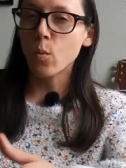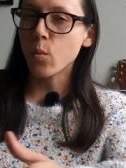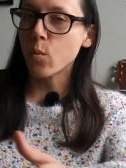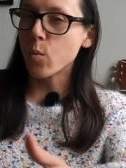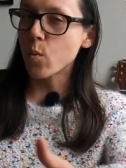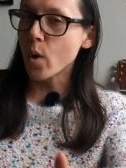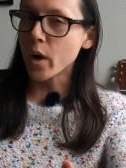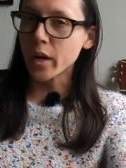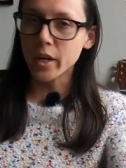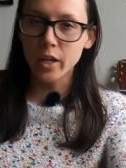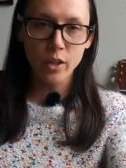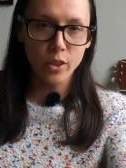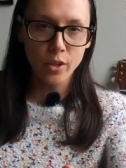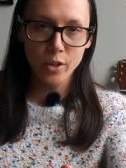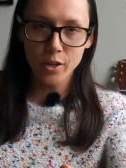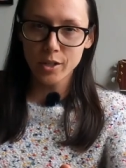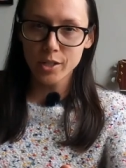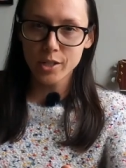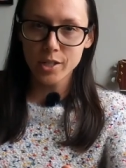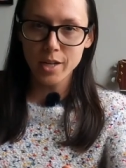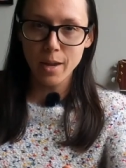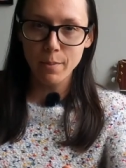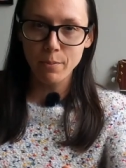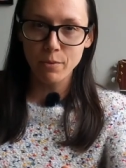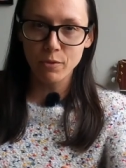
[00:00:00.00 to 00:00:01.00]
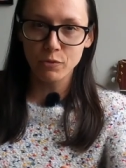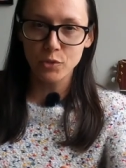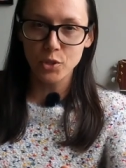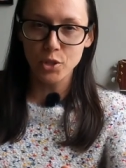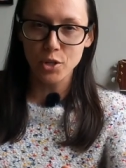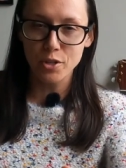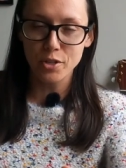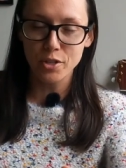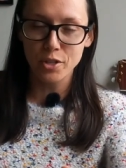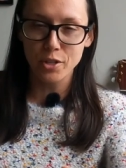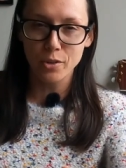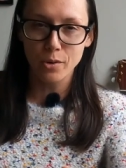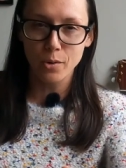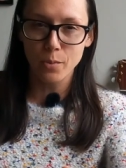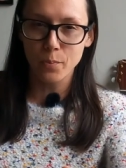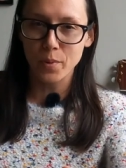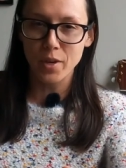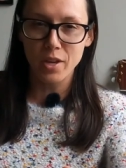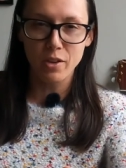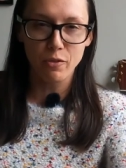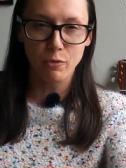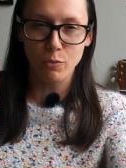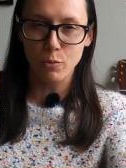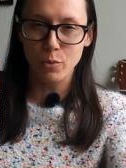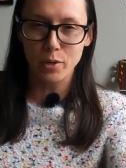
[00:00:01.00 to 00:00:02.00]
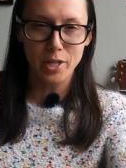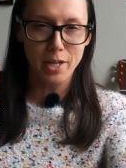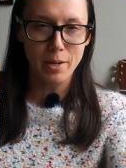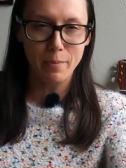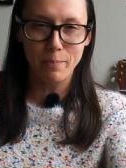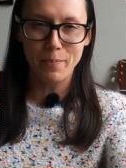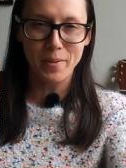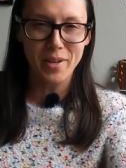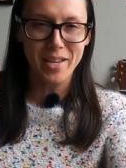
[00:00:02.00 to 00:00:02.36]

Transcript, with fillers: what other type of turkey or beef would it